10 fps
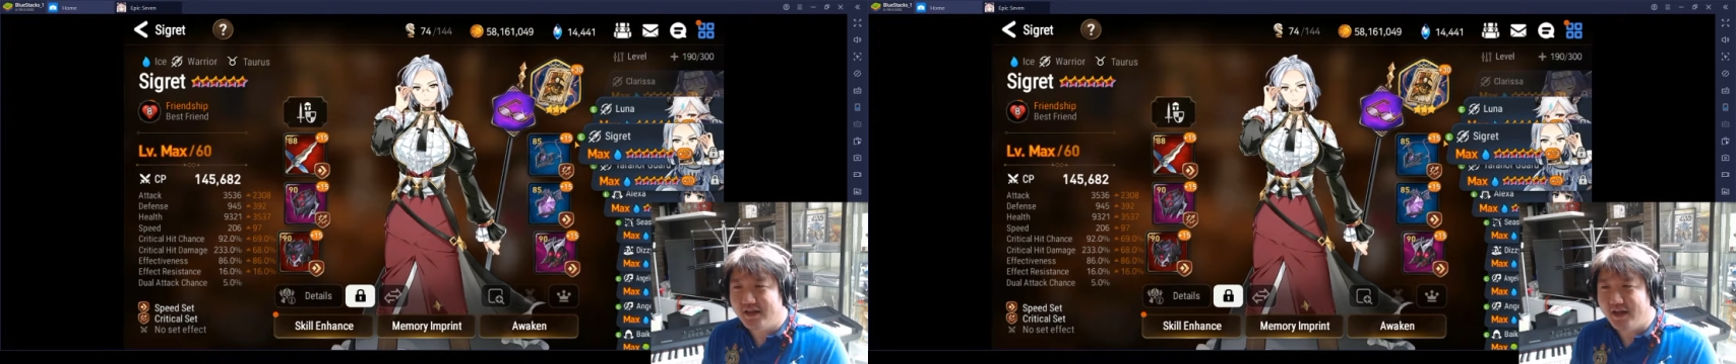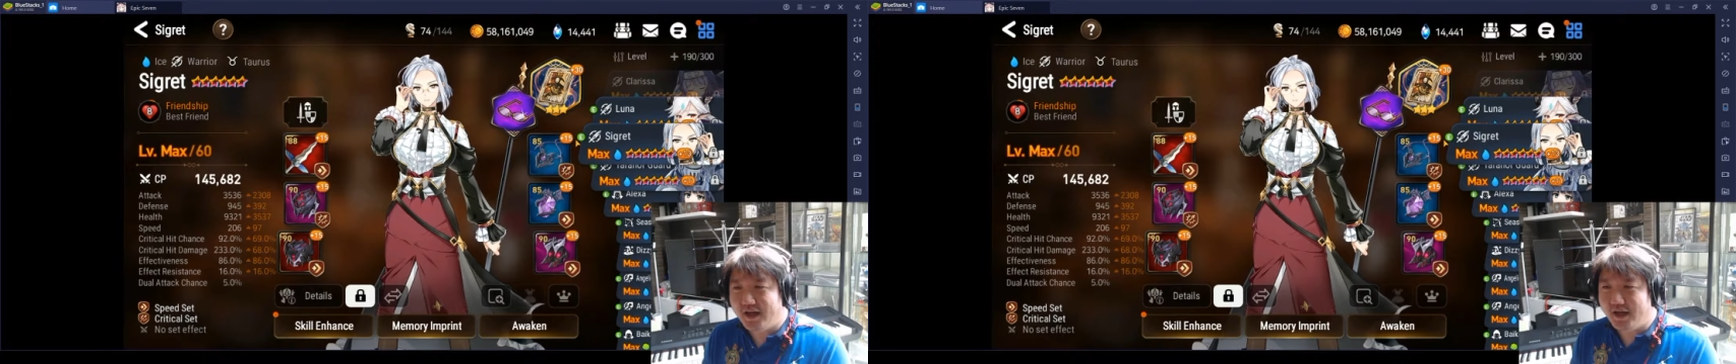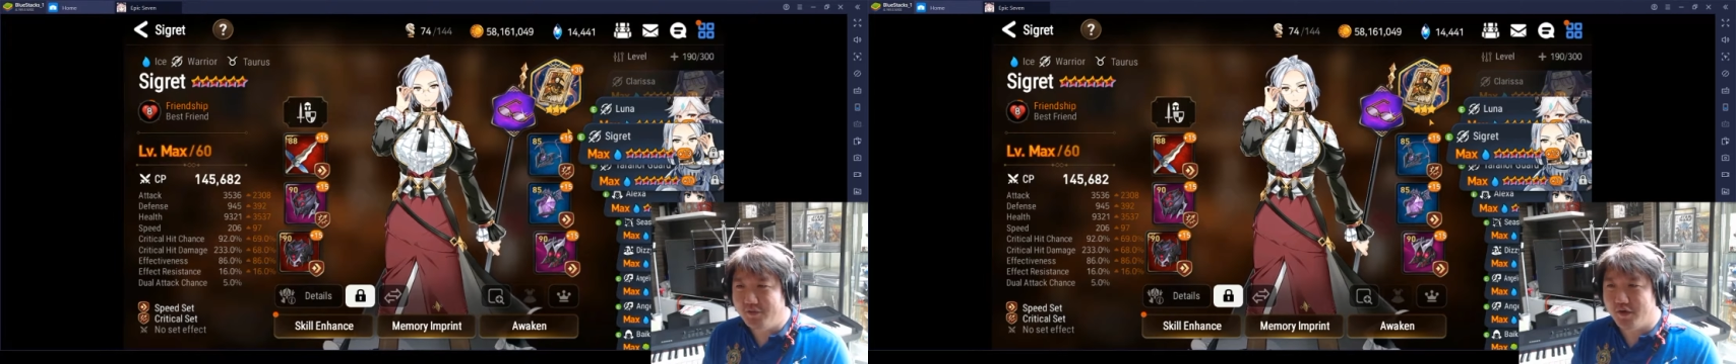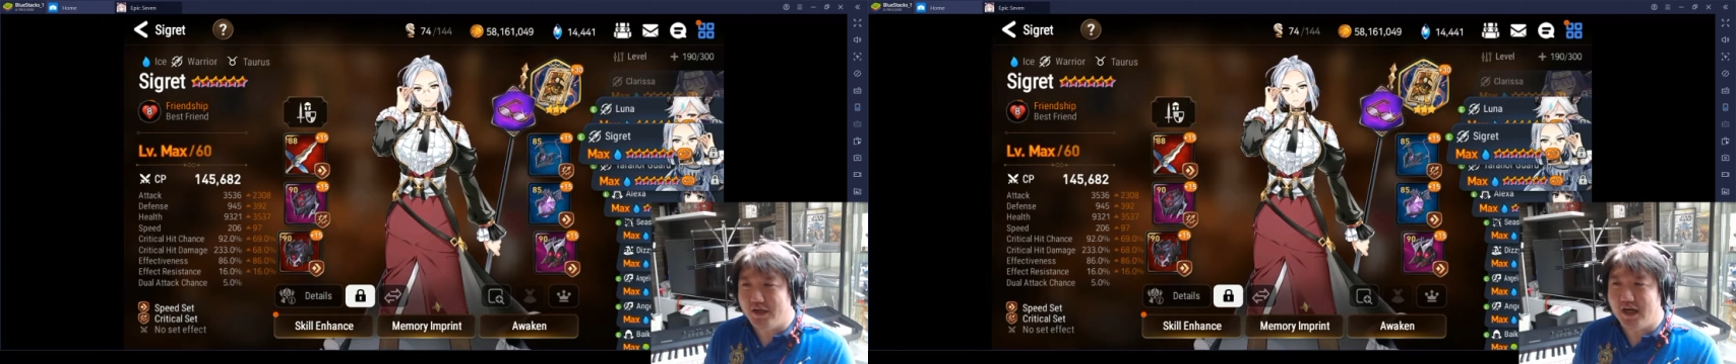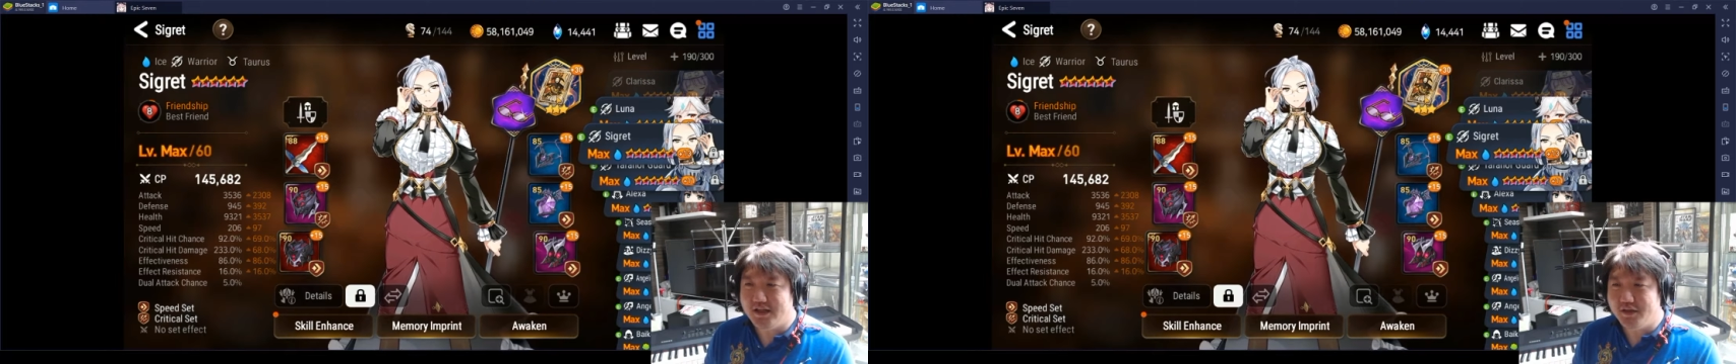And then for
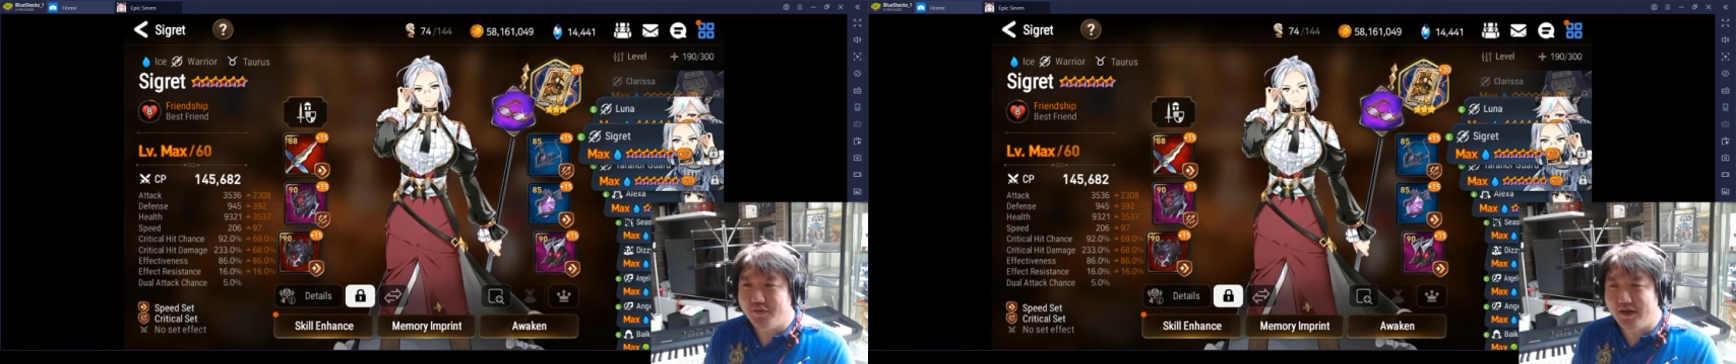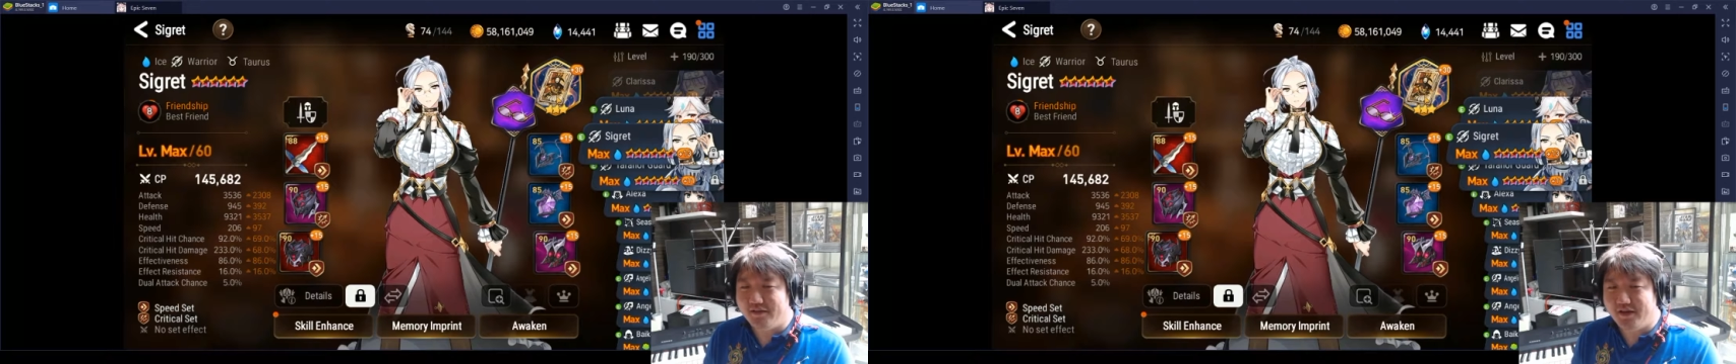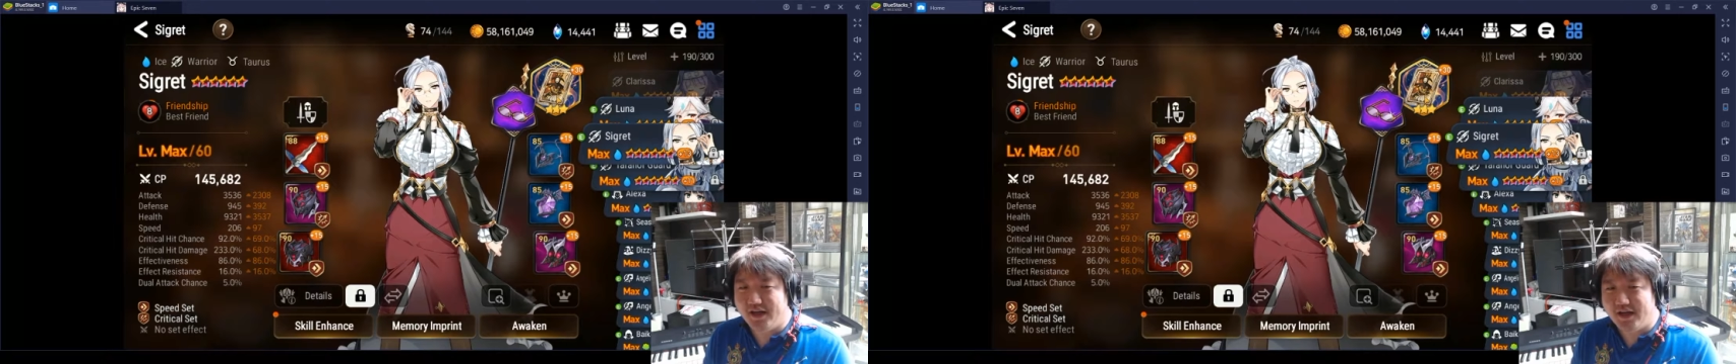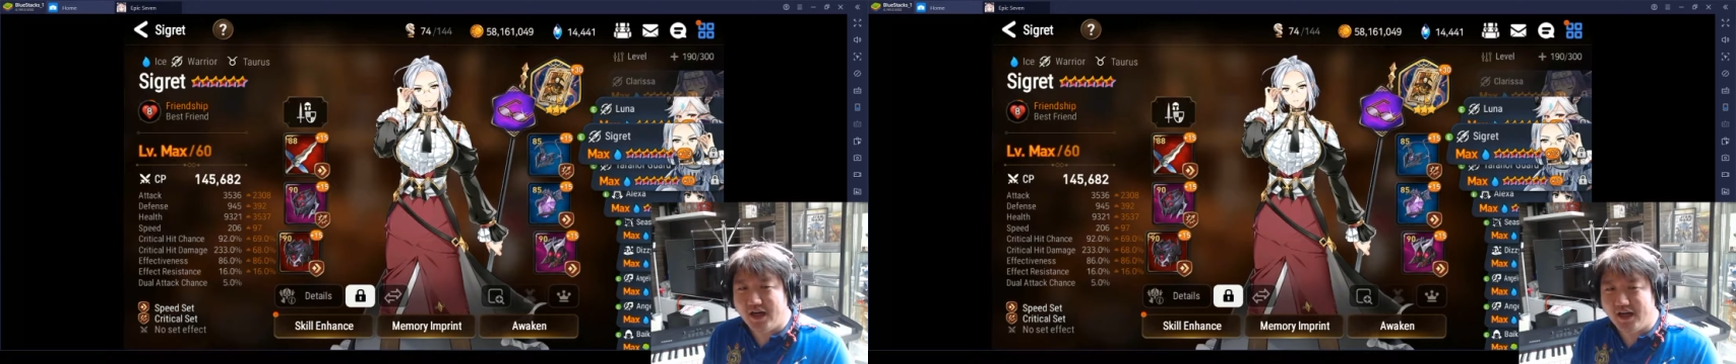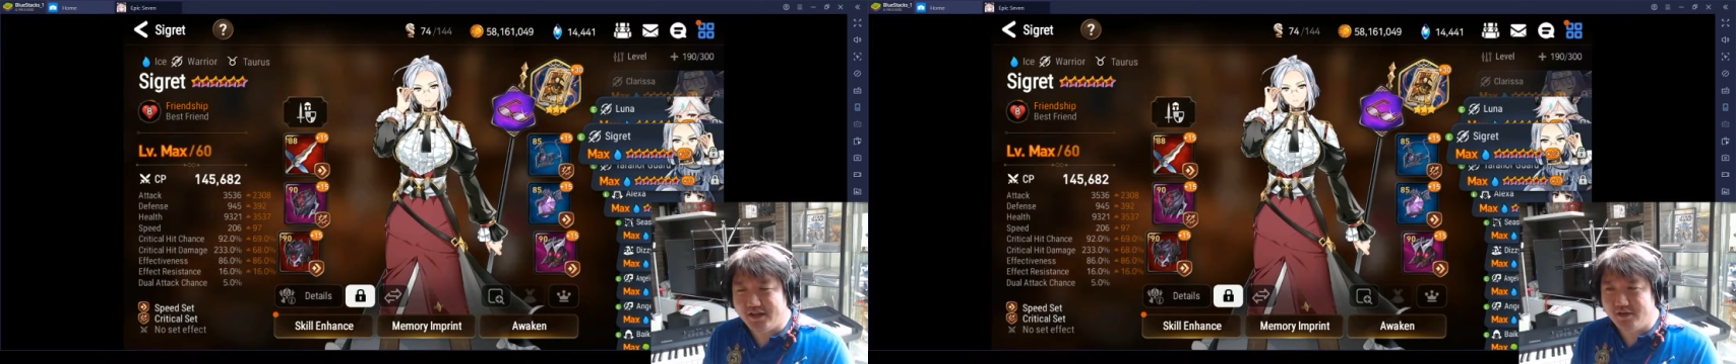the artifact, right,
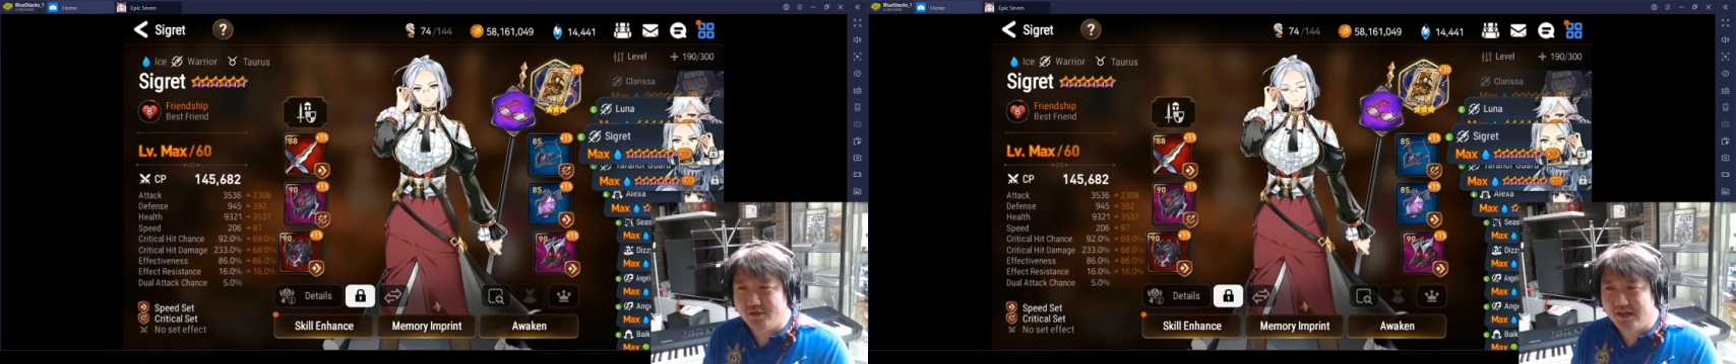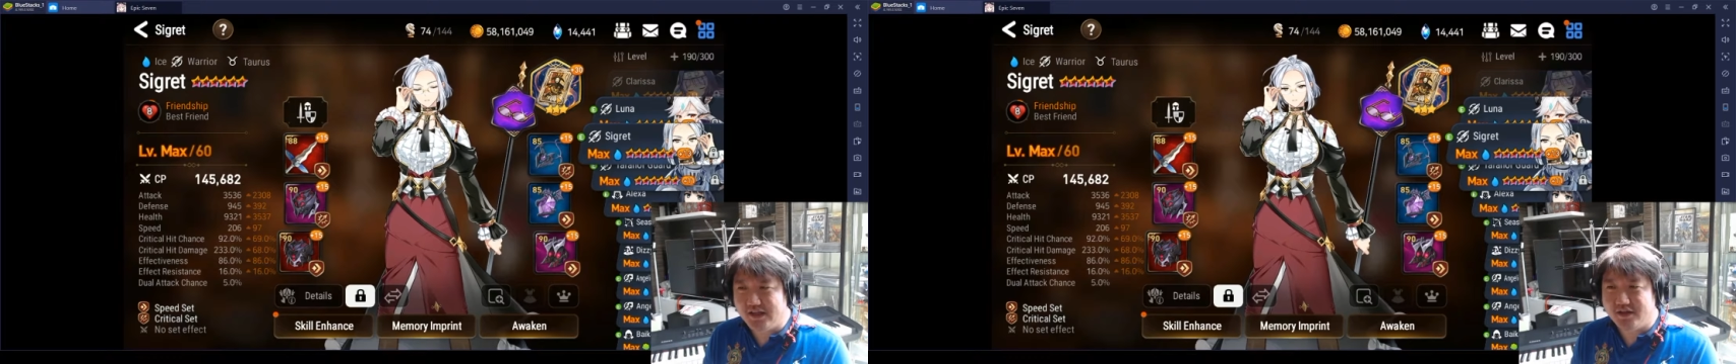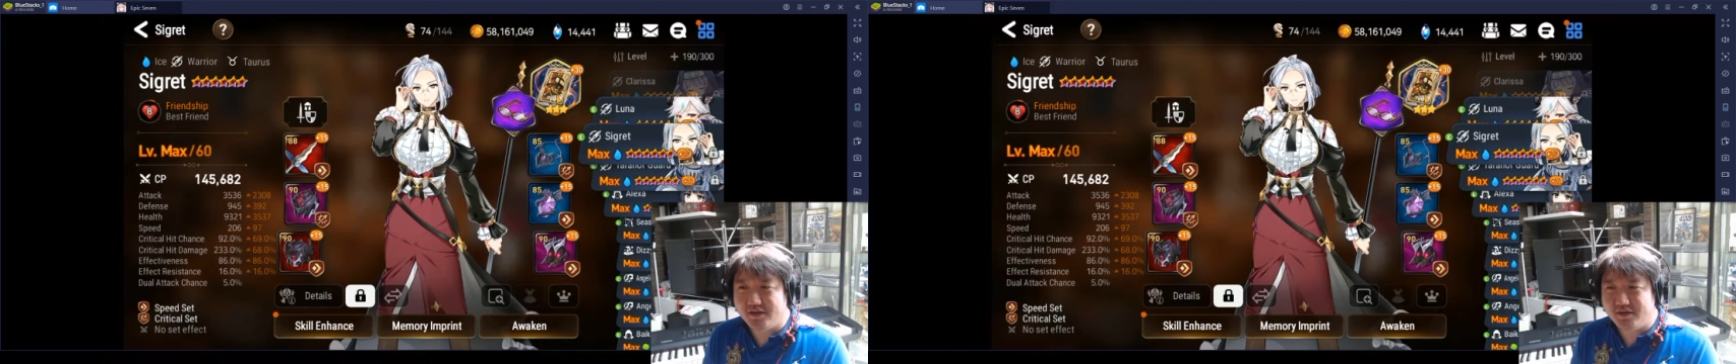ideally